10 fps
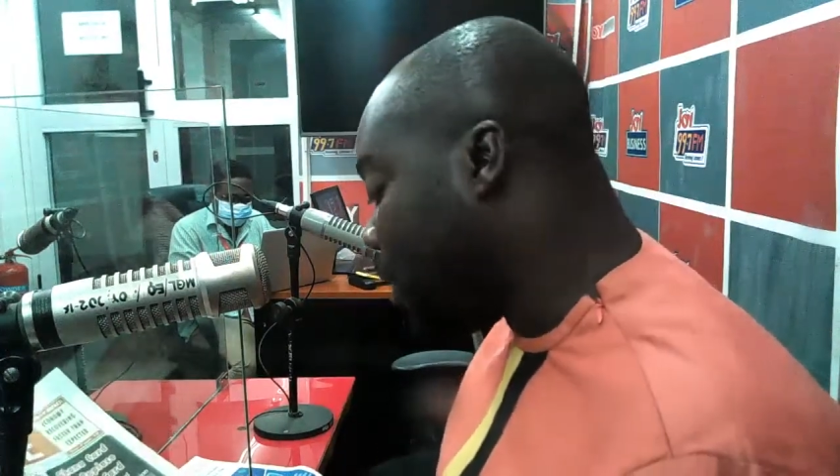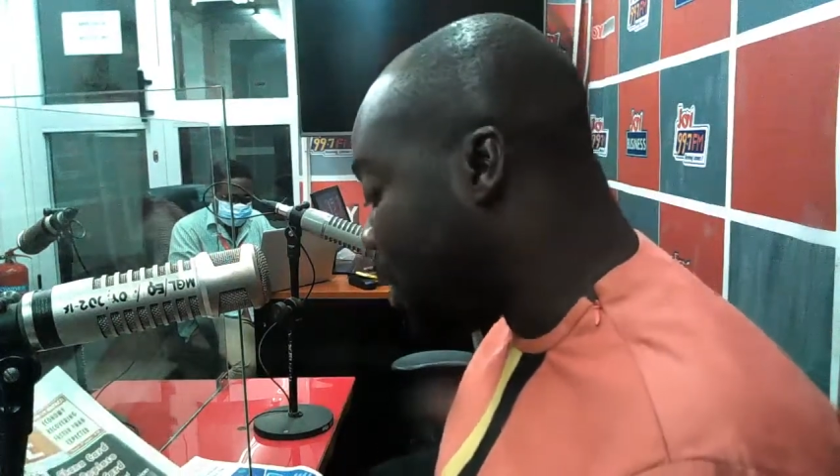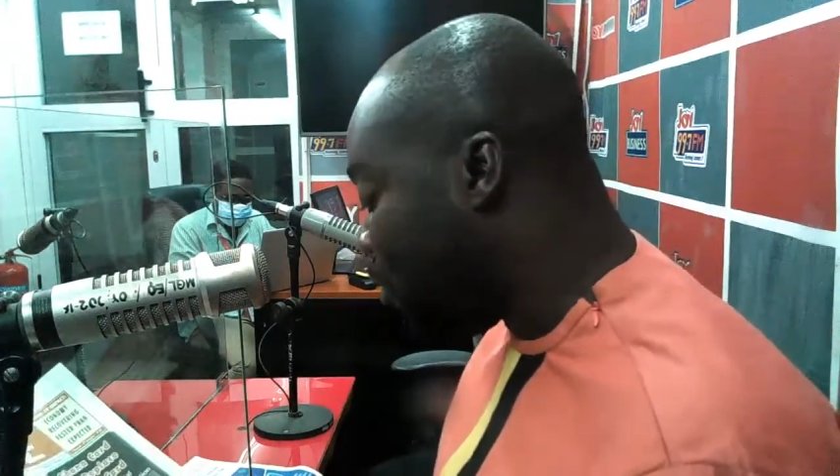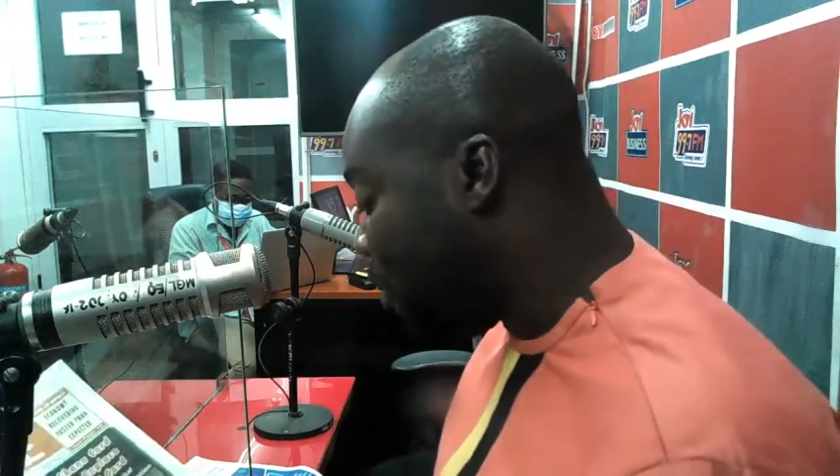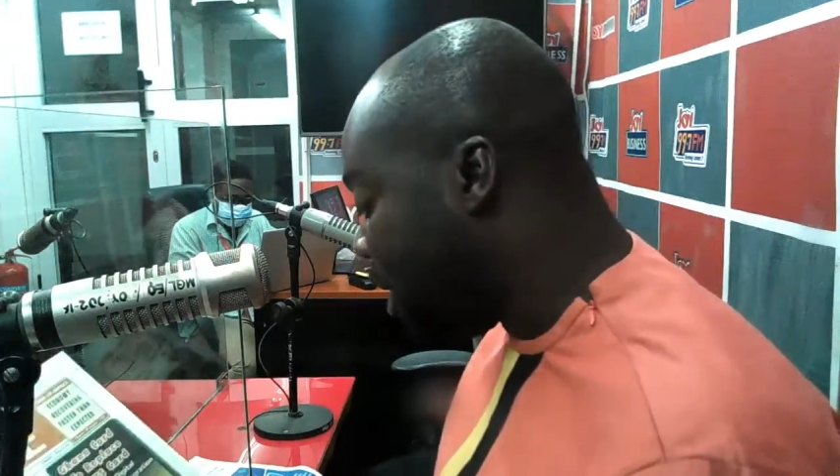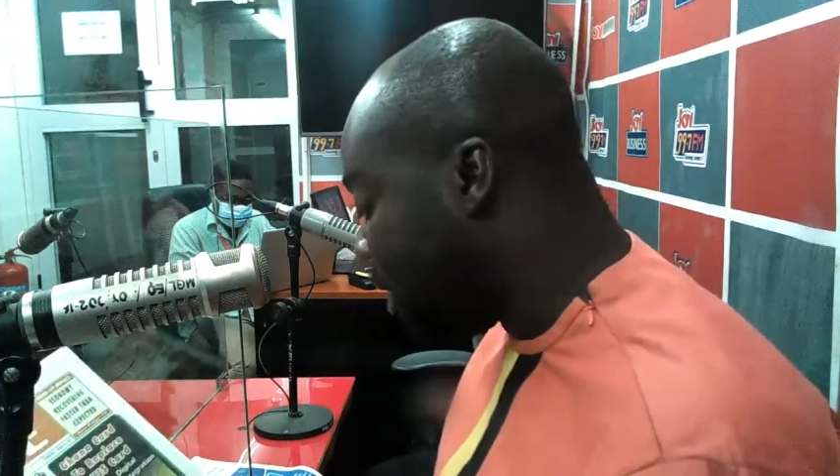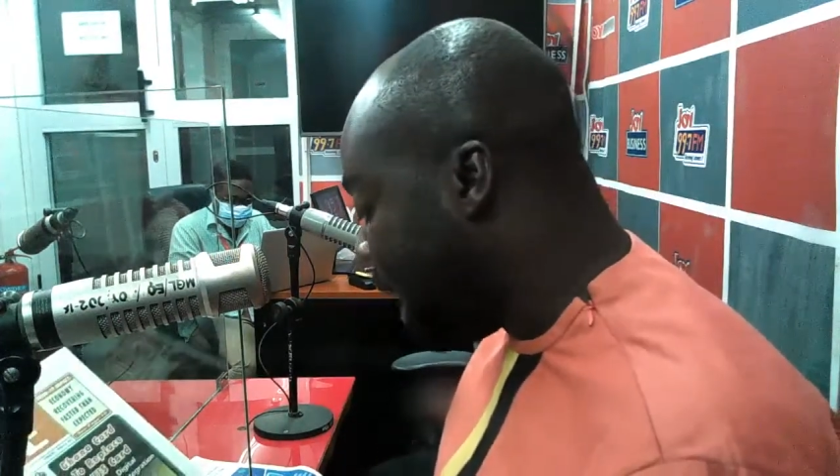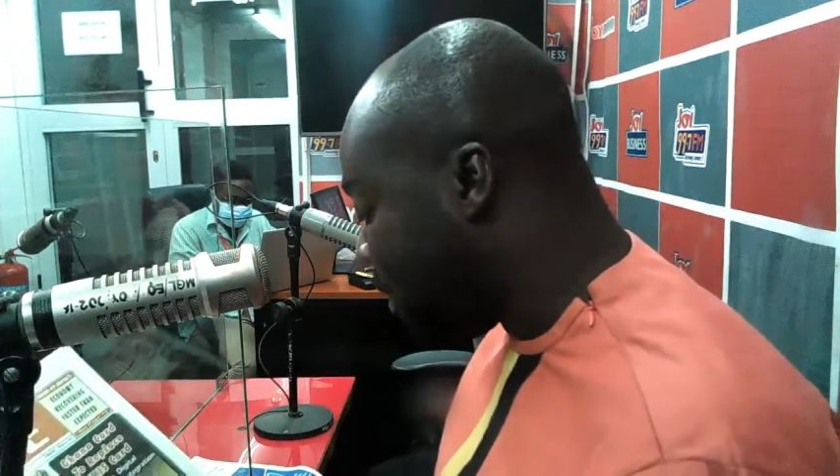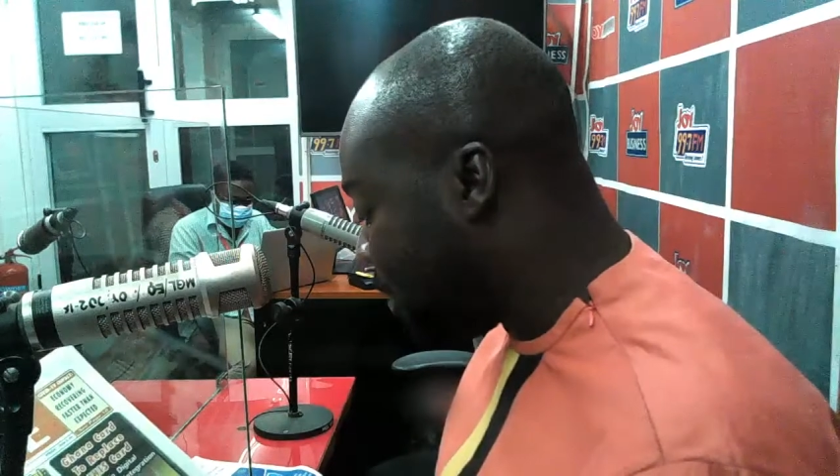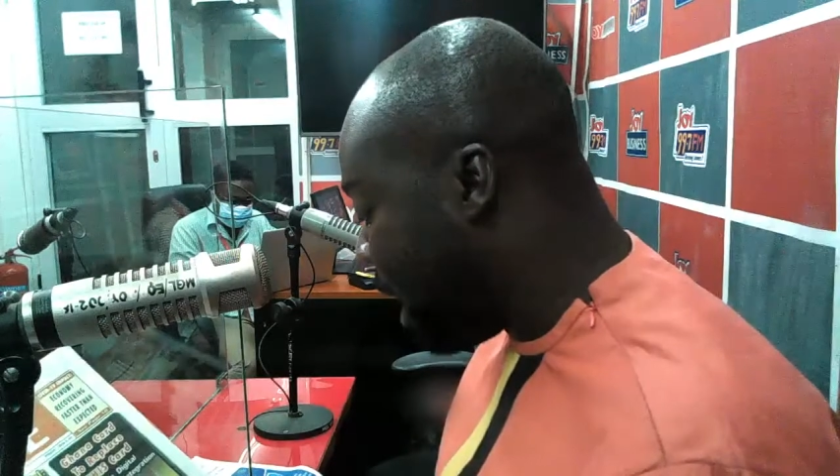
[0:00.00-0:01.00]
Voter Movement
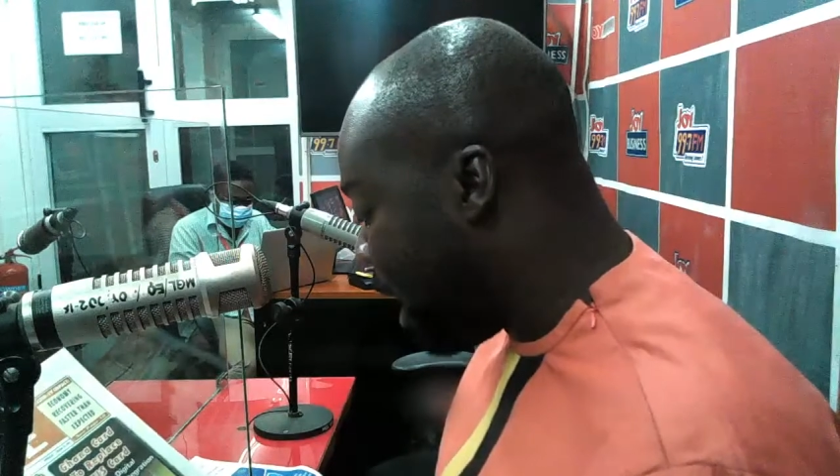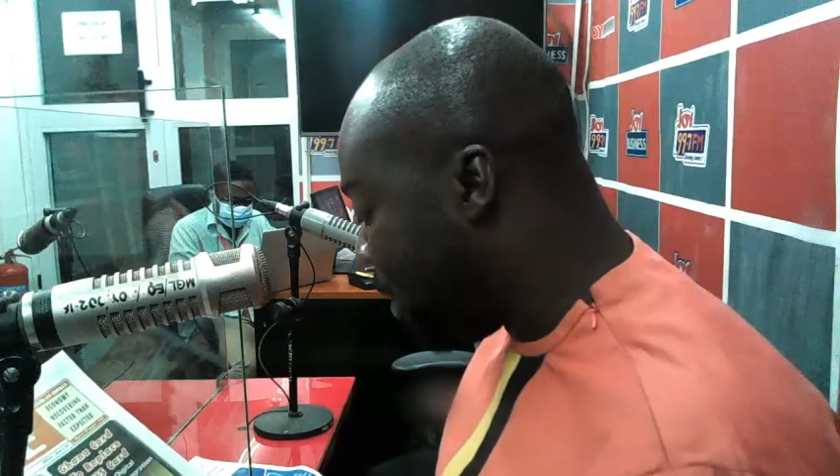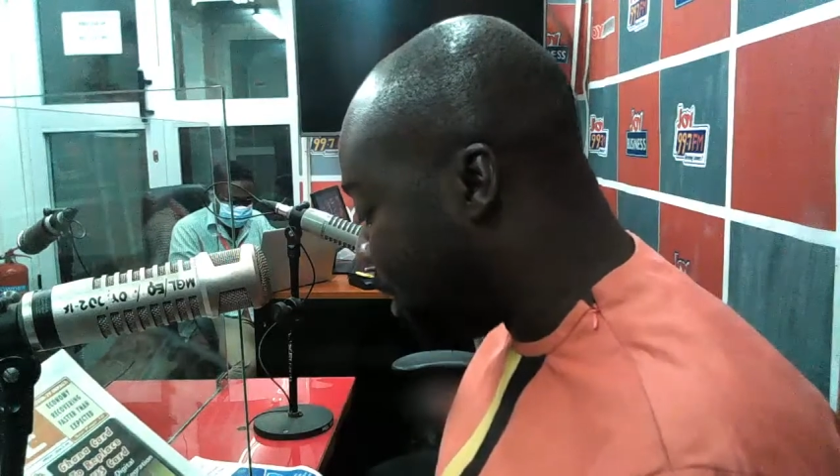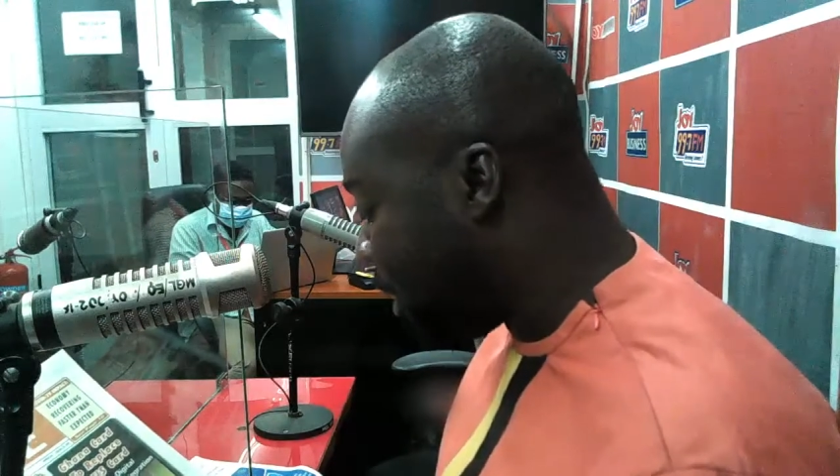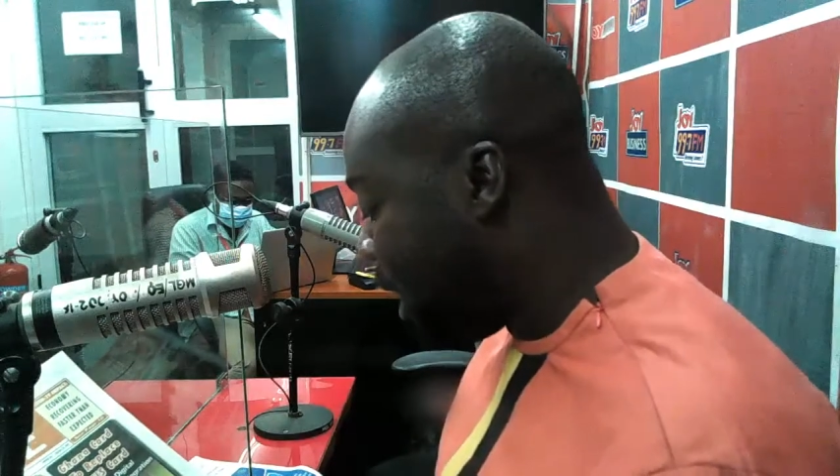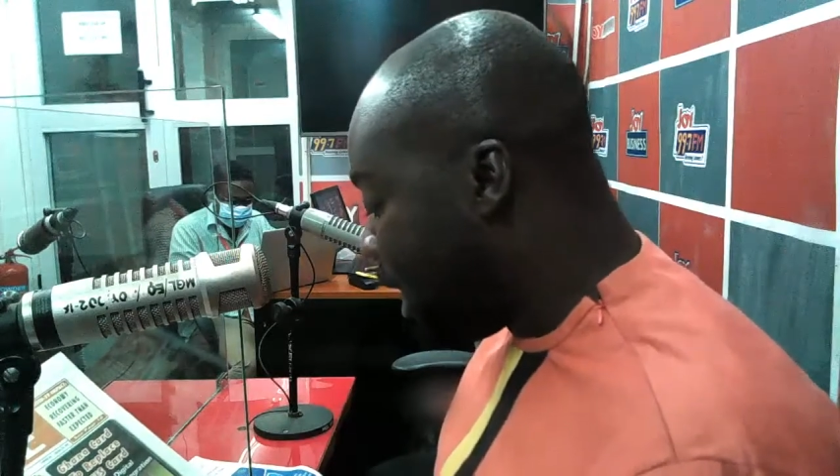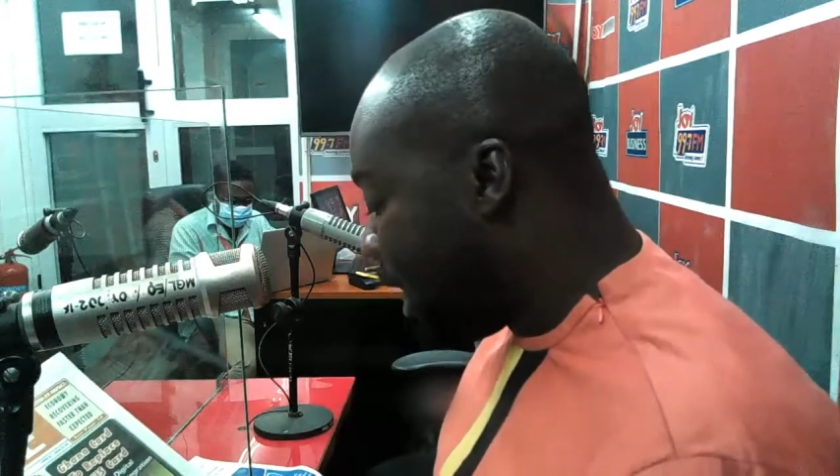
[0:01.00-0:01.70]
Jabs Mahamat